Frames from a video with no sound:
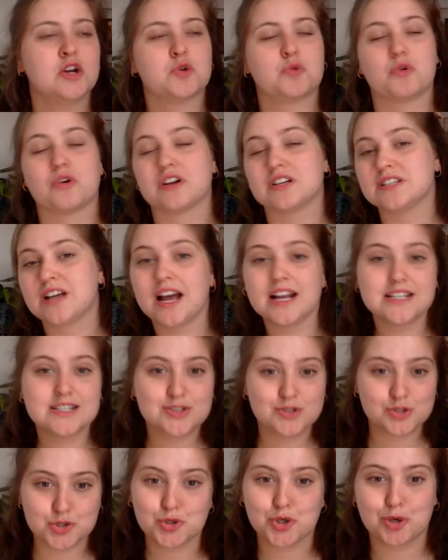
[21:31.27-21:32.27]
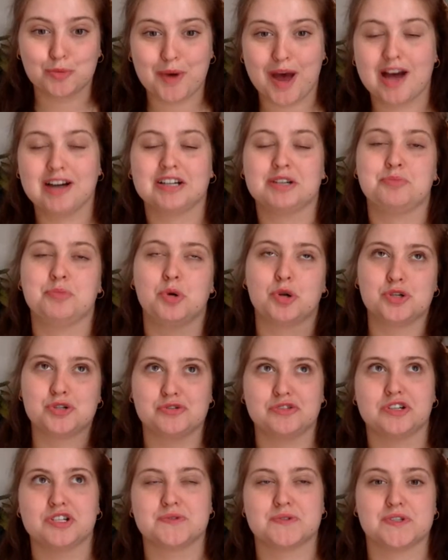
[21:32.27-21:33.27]
were excited to talk about, and Blonde
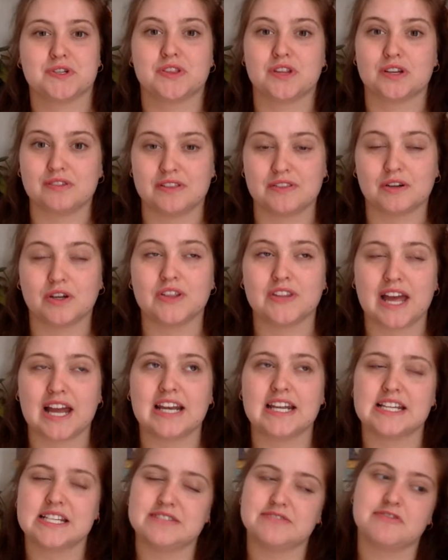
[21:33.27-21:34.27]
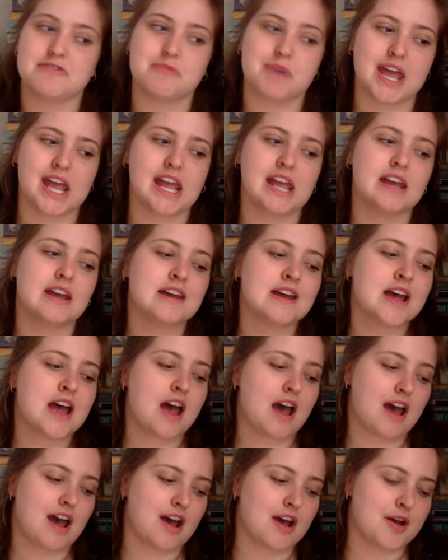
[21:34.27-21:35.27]
Roots was on that list for me.
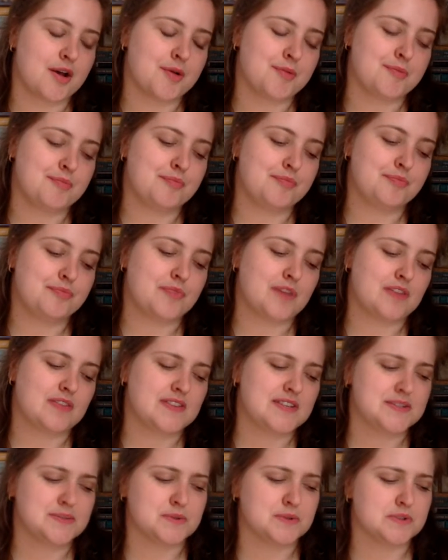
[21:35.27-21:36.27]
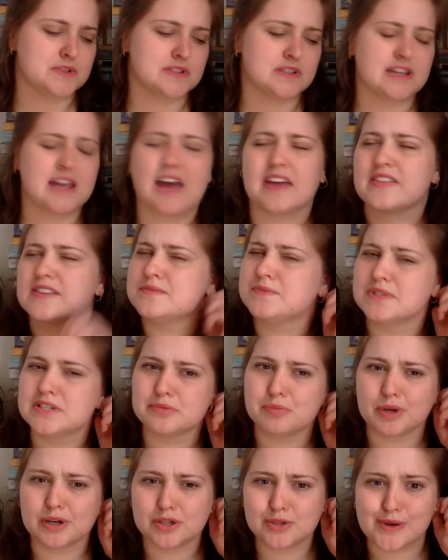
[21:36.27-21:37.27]
And this must
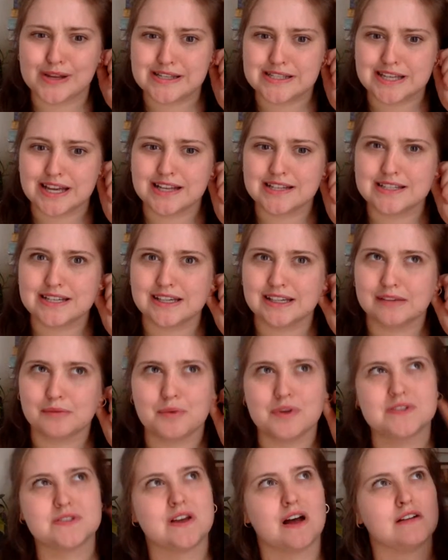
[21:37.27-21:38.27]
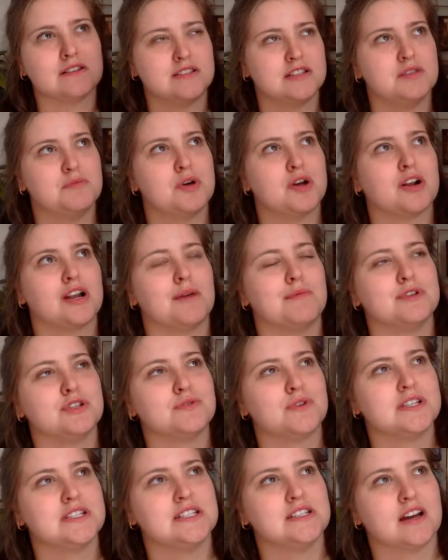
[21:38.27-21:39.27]
have been 2018, and we started the book club in
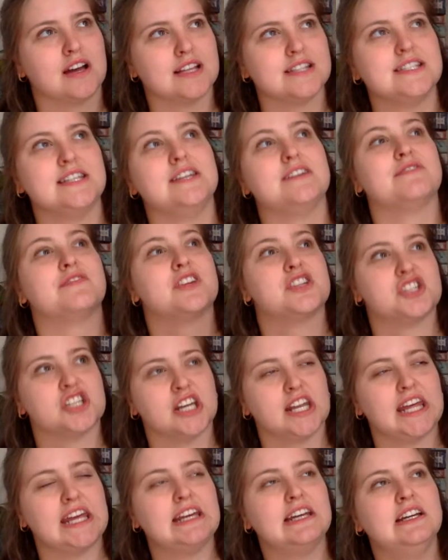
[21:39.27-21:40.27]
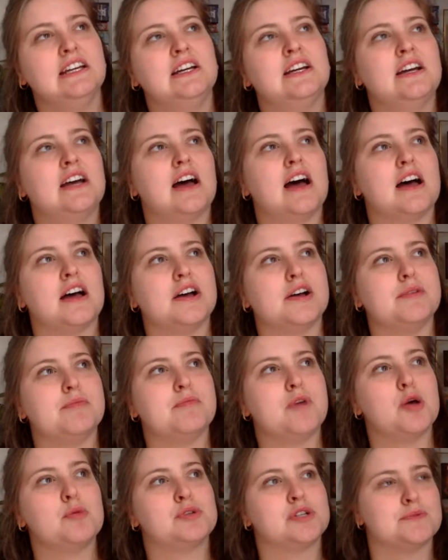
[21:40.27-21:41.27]
2019 officially,
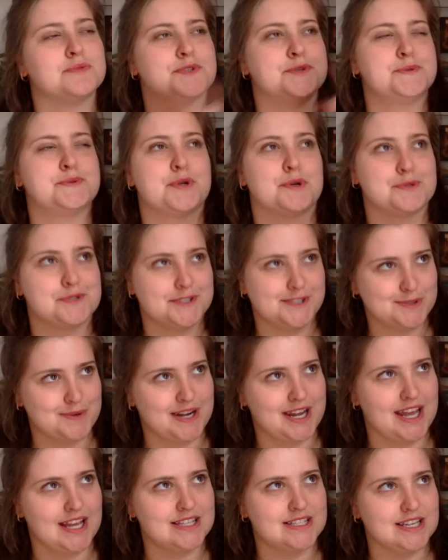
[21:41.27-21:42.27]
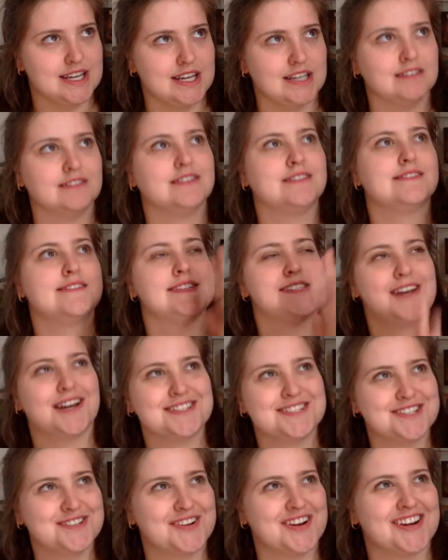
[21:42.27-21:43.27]
opened up subscriptions 2018,
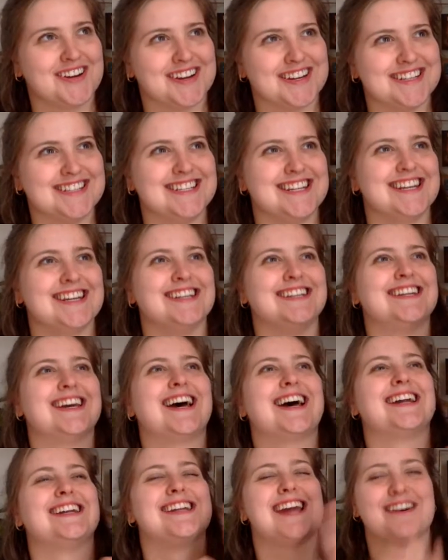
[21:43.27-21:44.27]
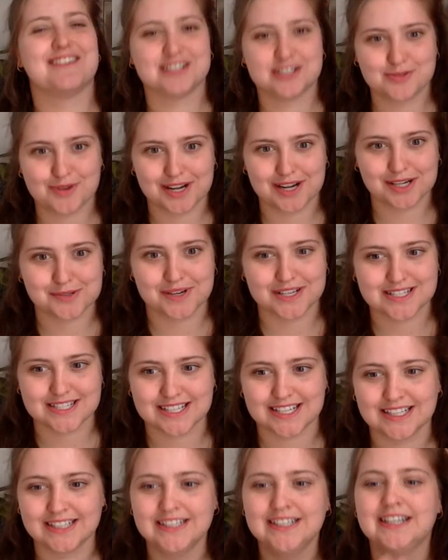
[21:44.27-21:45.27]
started 2019, and now it's
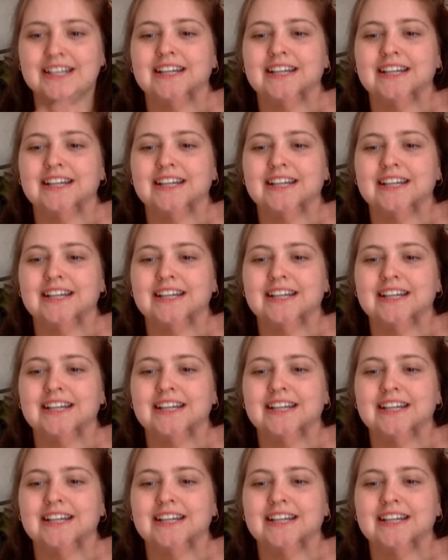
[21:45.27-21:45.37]
2020.